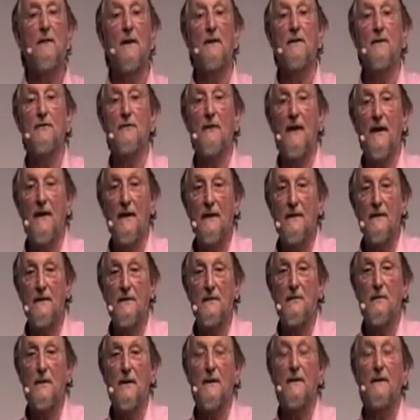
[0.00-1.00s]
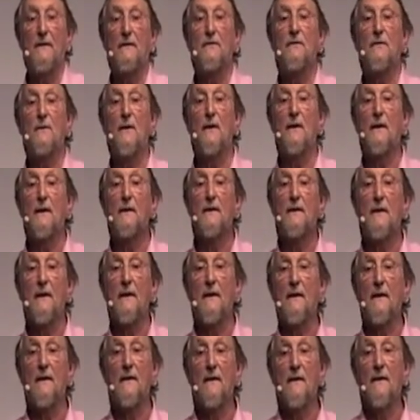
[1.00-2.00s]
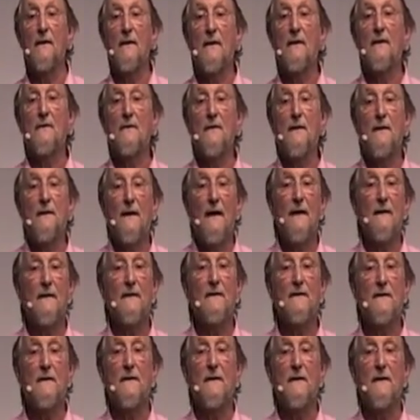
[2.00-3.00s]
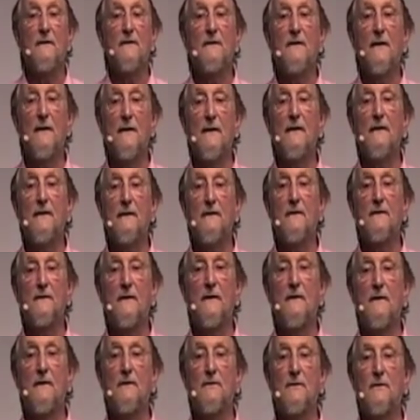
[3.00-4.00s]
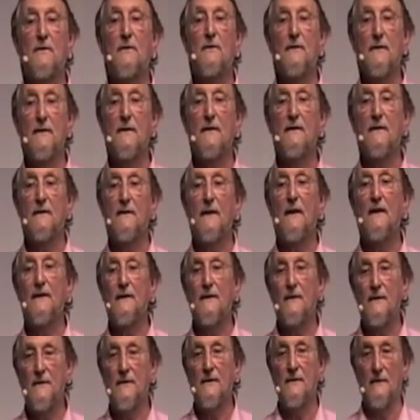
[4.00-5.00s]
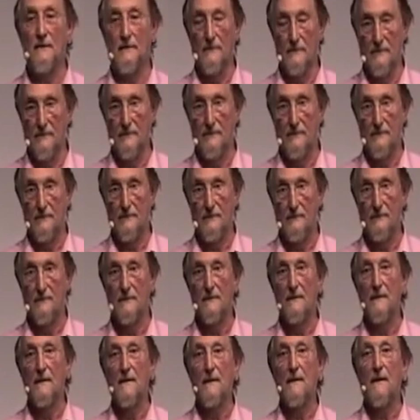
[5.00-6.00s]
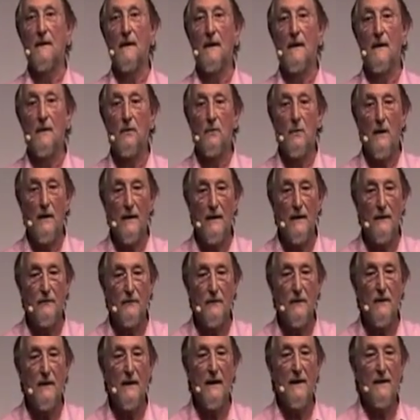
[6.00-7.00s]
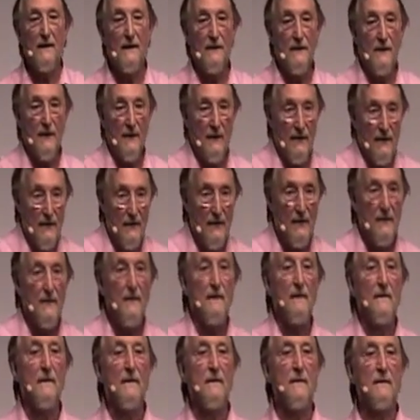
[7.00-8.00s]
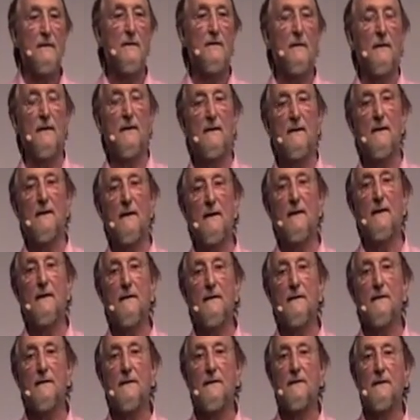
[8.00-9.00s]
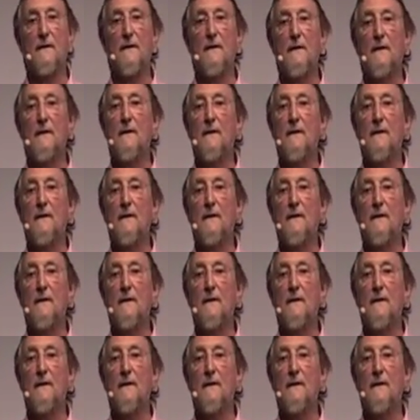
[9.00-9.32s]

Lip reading: both-and way of working, we had actually changed our orientation, our way of relating to our clients.